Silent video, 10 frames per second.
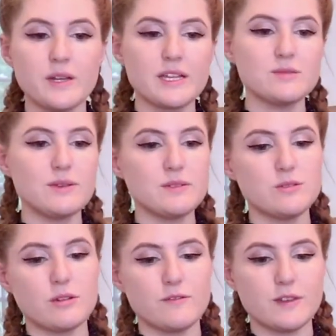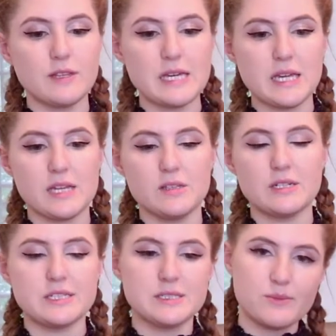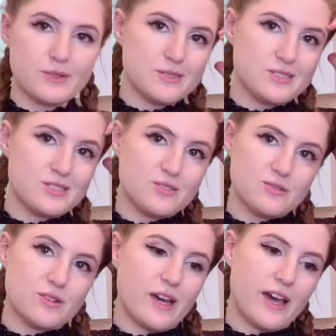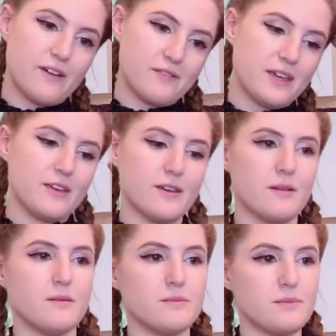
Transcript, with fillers: next we have to do our filling, and you are supposed to have a